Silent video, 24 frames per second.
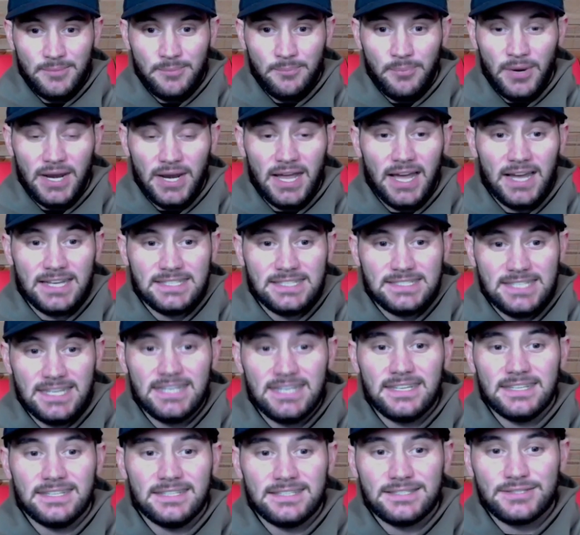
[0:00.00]
but I
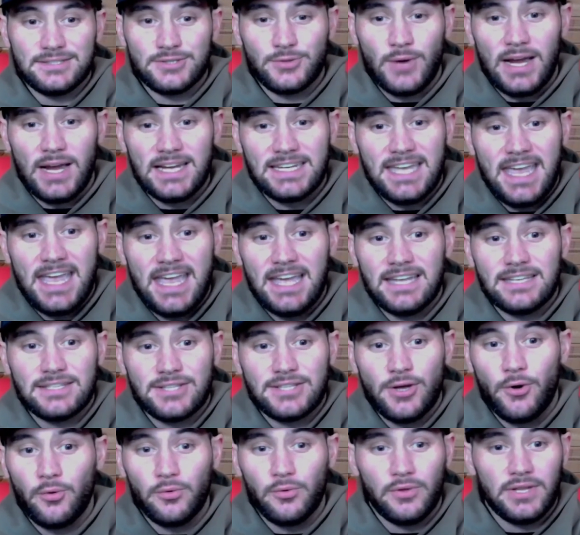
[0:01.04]
didn't. So I can't
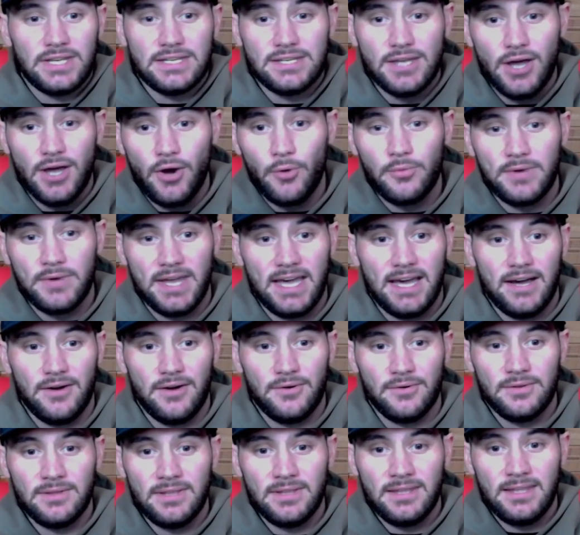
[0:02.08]
totally know
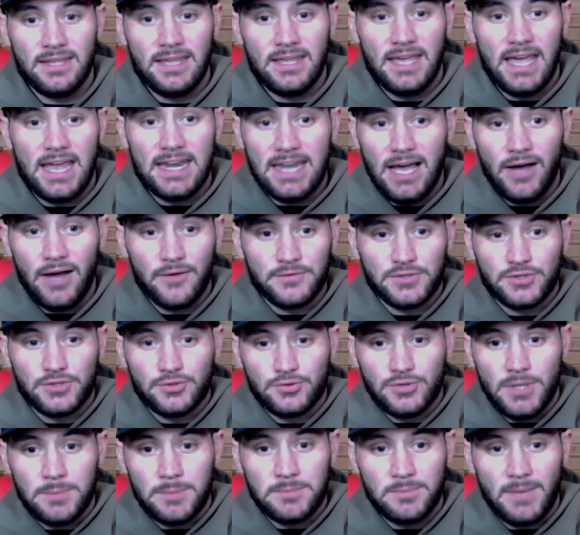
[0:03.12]
now. And now I've
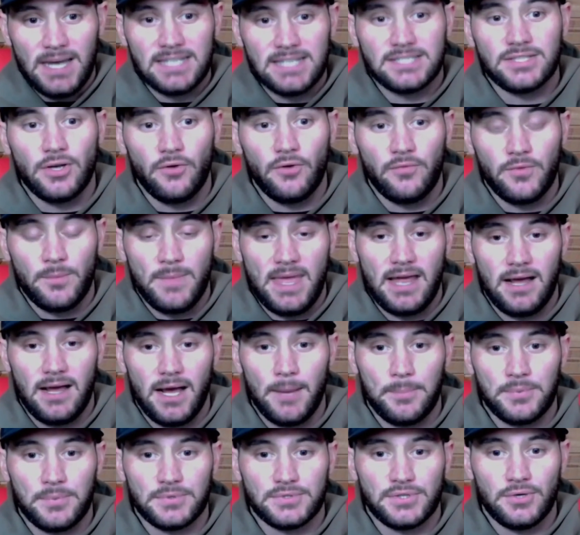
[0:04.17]
stripped myself from that
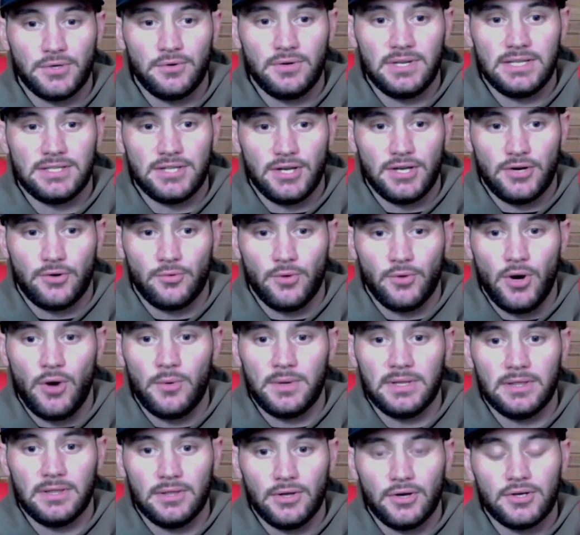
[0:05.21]
opportunity to grow
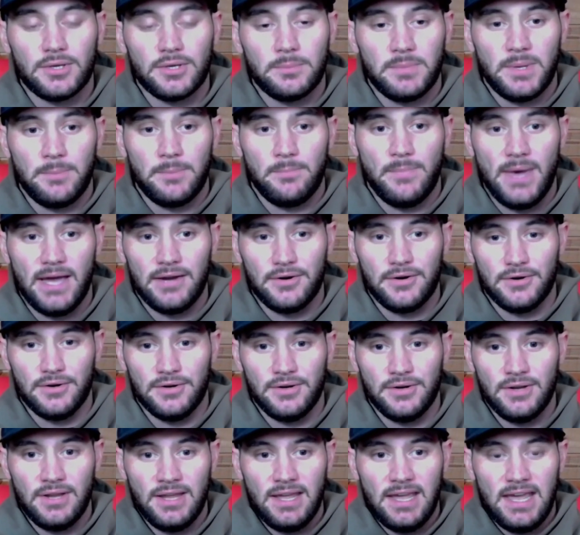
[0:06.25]
and learn and be better.
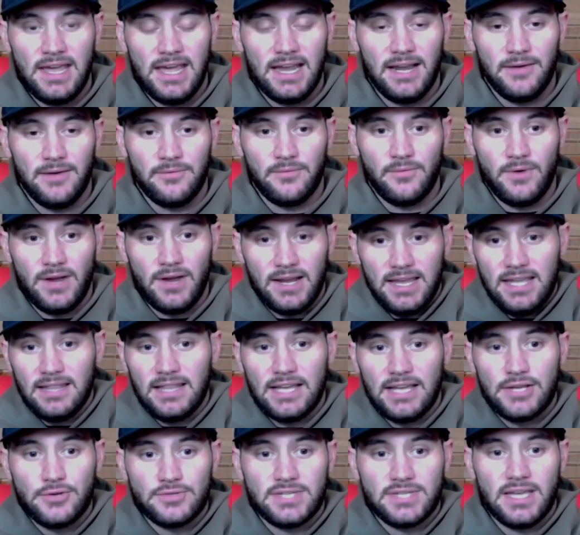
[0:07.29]
And I've, again,
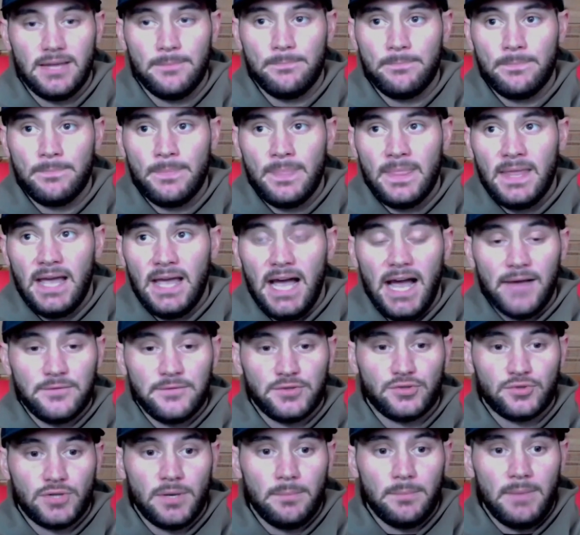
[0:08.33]
like you said, I've
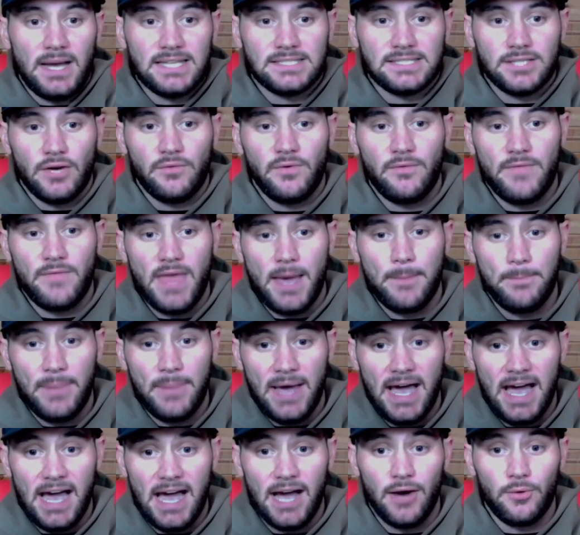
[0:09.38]
stripped myself of that
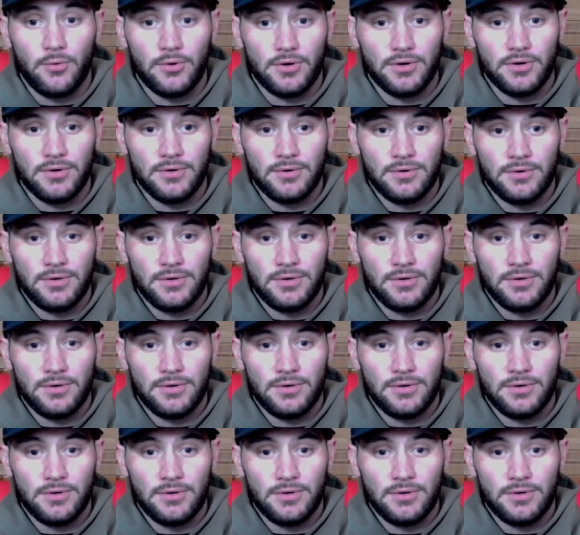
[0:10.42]
power